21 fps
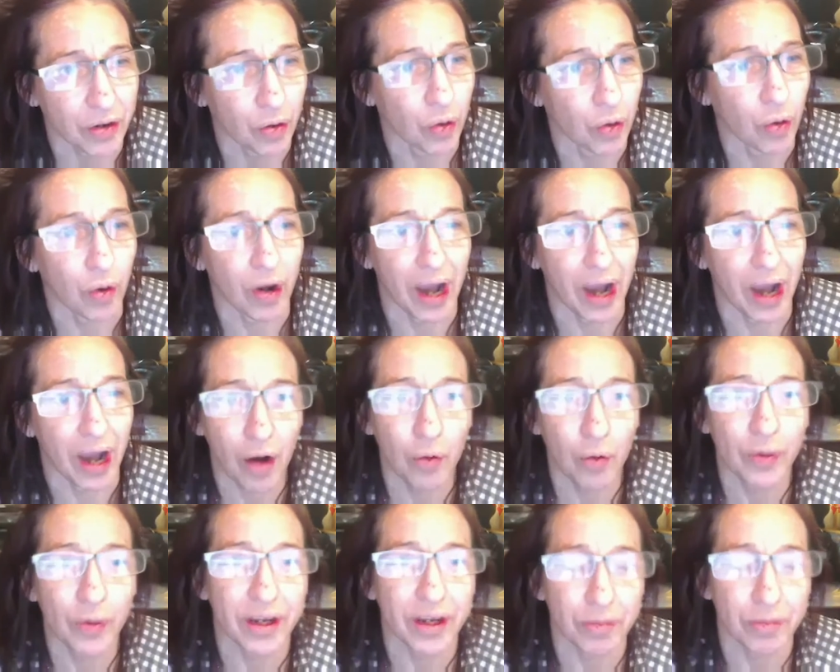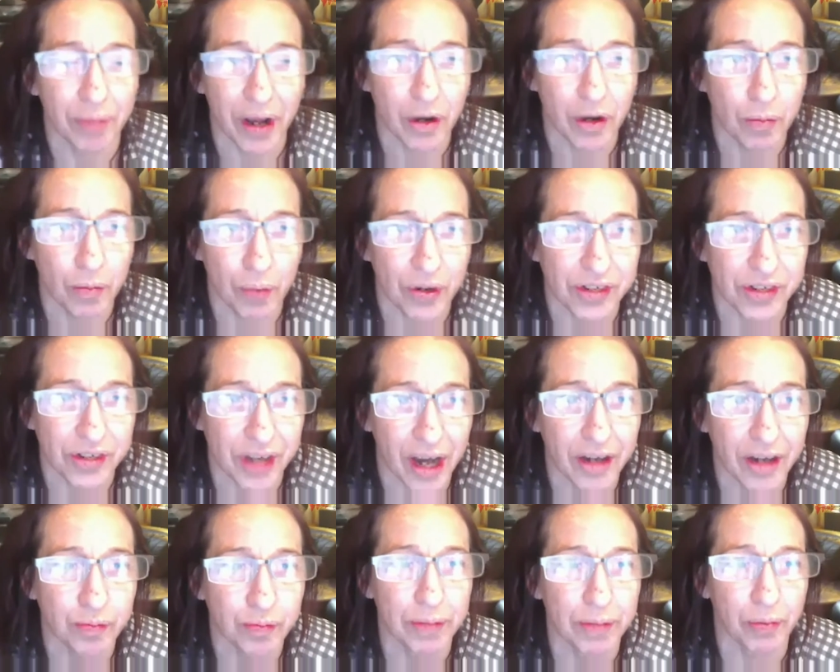or how we can better
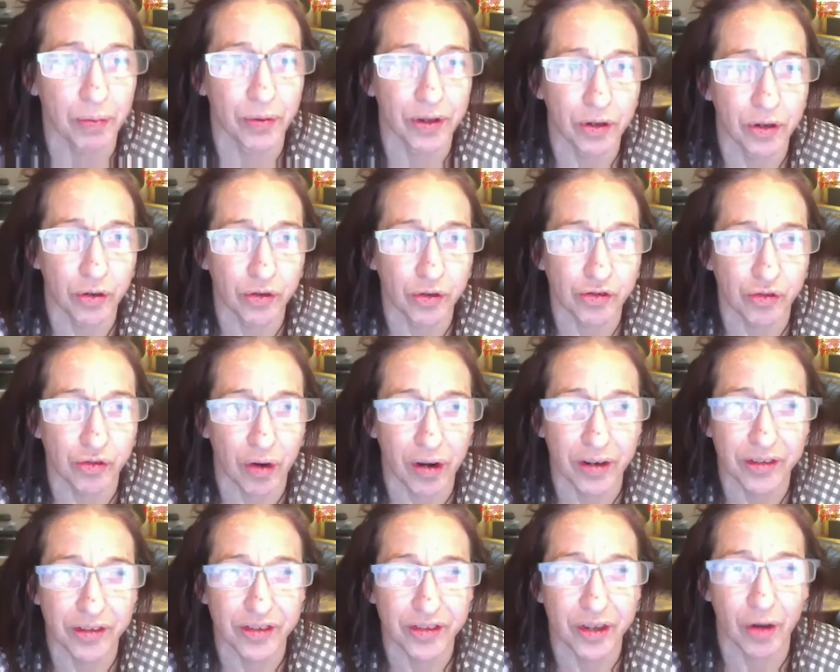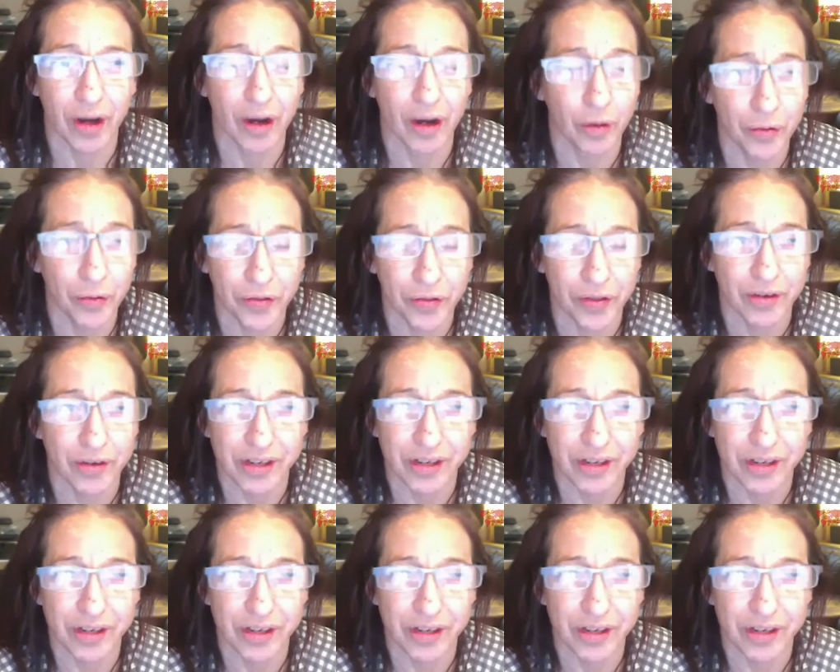protect people that use drugs, their health, their